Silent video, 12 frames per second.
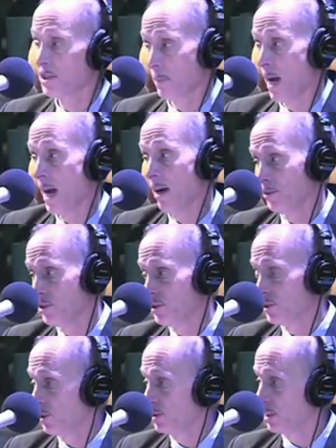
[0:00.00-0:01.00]
Russ Meyer,
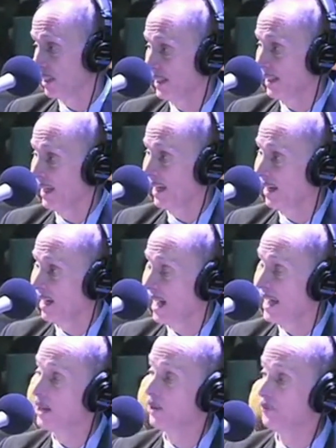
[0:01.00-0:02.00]
certainly, yeah.
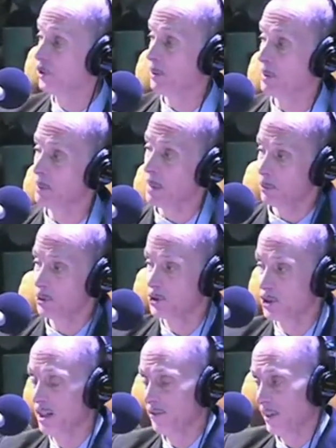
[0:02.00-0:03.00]
I interviewed him in my book
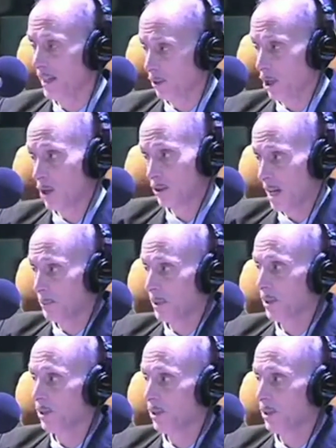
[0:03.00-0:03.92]
Shock Value a long time ago.